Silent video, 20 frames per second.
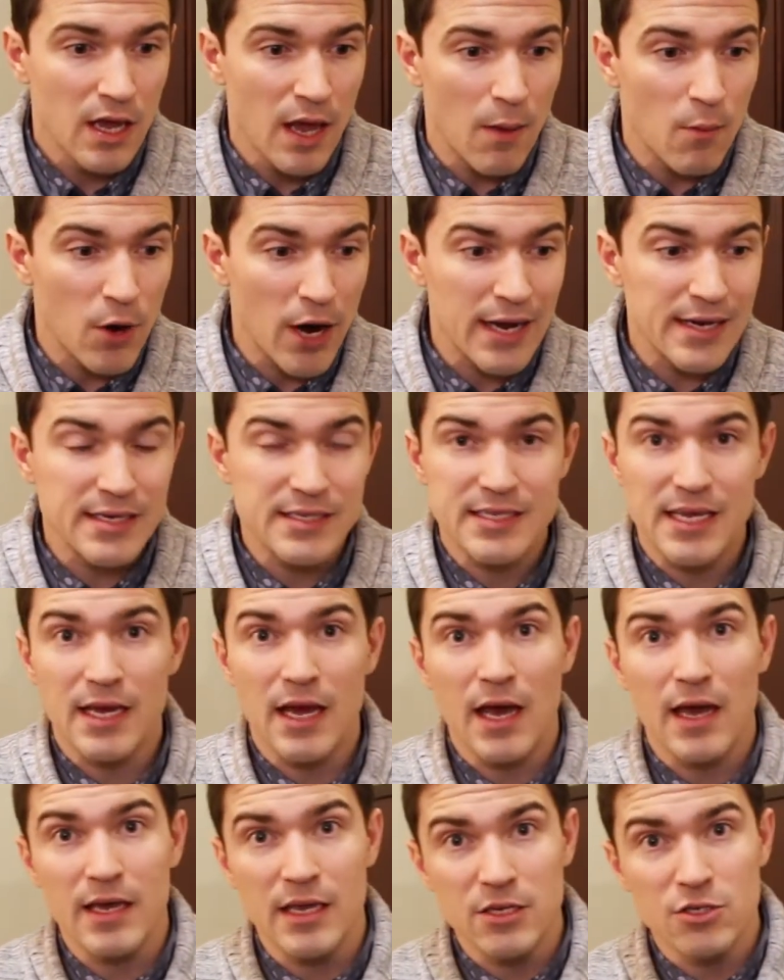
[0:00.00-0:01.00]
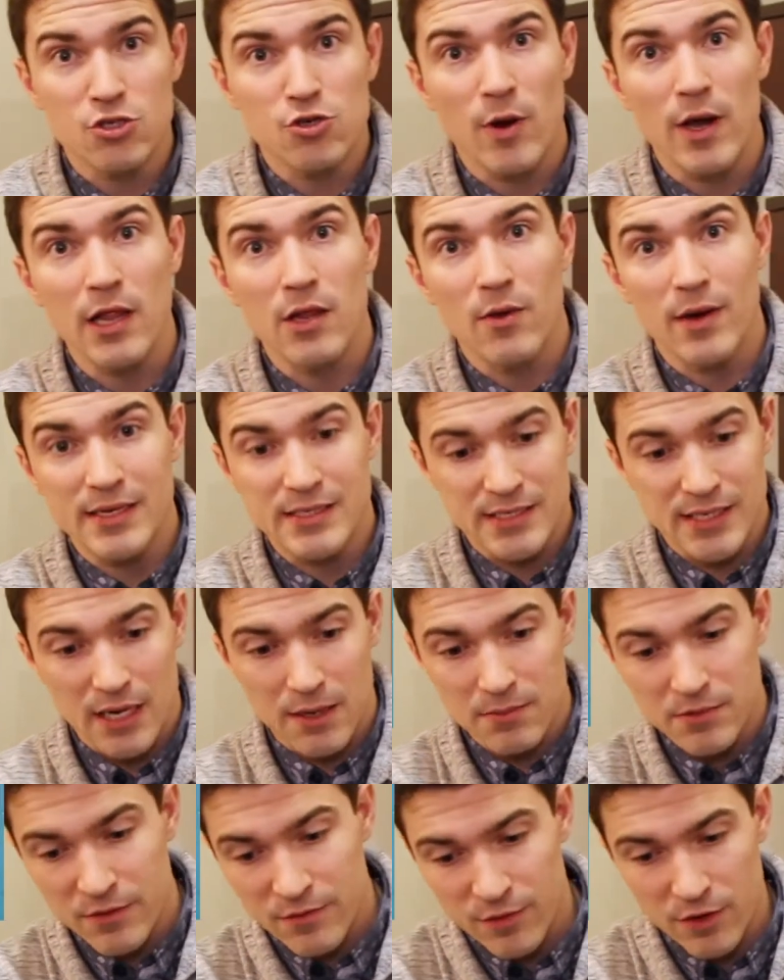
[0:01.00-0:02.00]
And what I do is I, in Trello, I
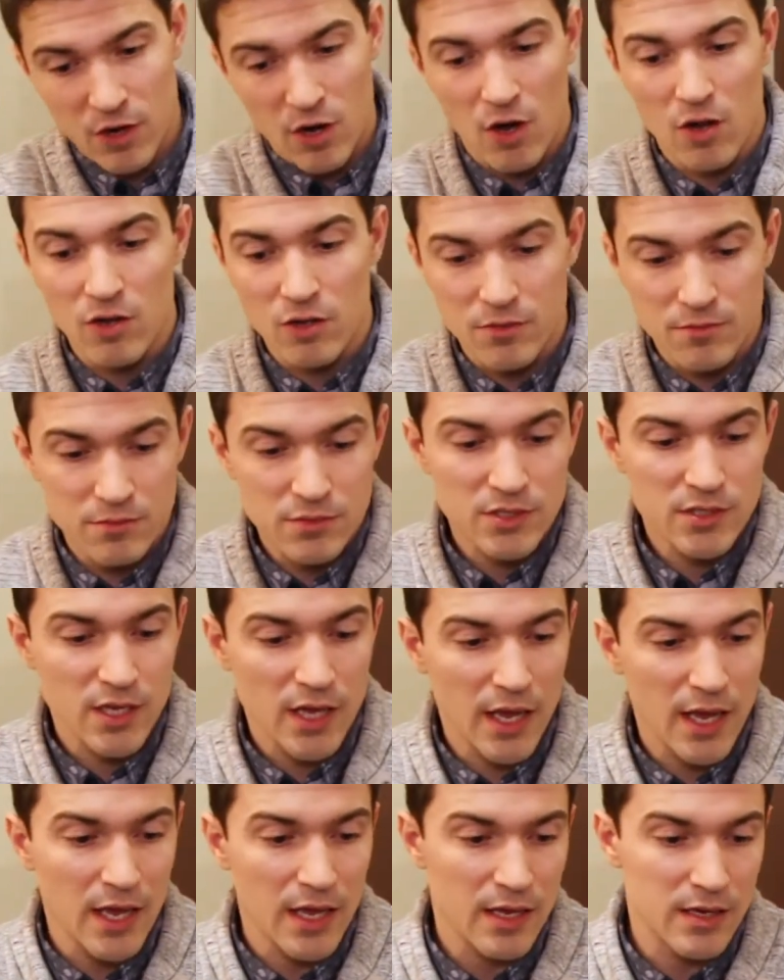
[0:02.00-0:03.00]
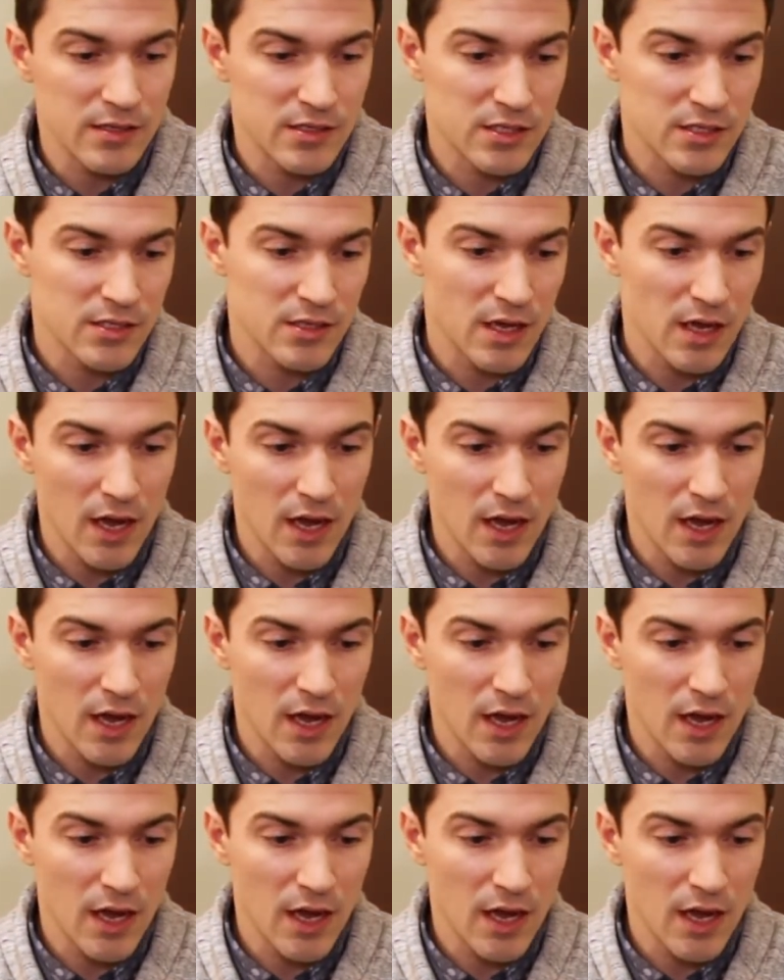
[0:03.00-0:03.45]
set up different columns and